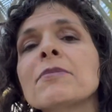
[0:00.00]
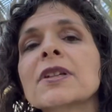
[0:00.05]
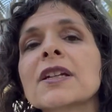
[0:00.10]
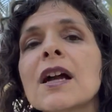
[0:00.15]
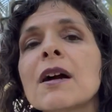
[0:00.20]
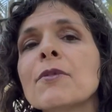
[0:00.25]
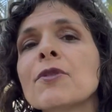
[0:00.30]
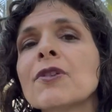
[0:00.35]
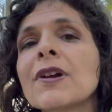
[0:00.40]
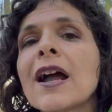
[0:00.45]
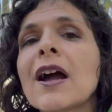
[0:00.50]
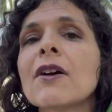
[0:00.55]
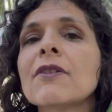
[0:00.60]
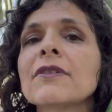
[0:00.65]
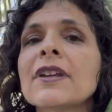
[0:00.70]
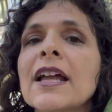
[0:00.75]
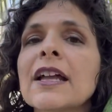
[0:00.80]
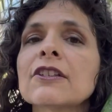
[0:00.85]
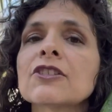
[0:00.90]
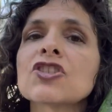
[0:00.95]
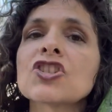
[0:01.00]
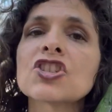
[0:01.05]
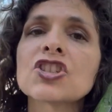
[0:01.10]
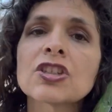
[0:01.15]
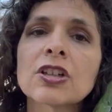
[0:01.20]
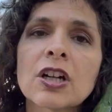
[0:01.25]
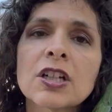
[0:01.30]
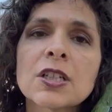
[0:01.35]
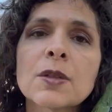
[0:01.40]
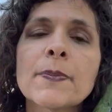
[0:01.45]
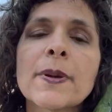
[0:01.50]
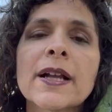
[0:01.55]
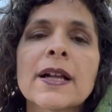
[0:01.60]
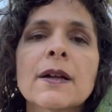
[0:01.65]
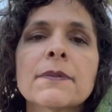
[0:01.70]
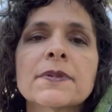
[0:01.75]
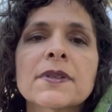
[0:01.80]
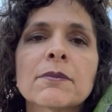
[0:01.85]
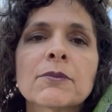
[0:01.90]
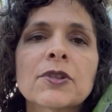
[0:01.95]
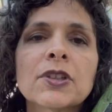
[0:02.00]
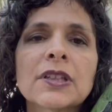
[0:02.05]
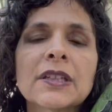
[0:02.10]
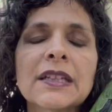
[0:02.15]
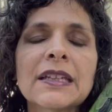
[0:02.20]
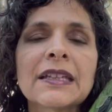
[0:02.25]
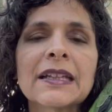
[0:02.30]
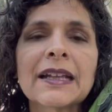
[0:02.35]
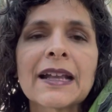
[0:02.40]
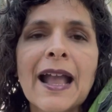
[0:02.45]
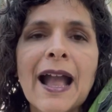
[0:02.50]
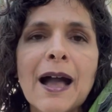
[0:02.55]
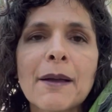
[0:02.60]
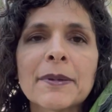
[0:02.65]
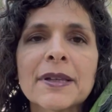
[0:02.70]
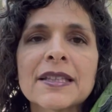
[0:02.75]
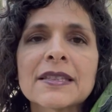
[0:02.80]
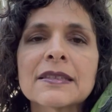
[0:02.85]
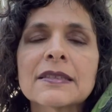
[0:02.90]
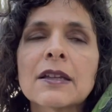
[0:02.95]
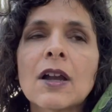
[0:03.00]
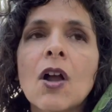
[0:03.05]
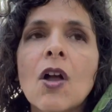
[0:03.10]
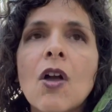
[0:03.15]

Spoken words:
to come around and start to pick up some good eating habits,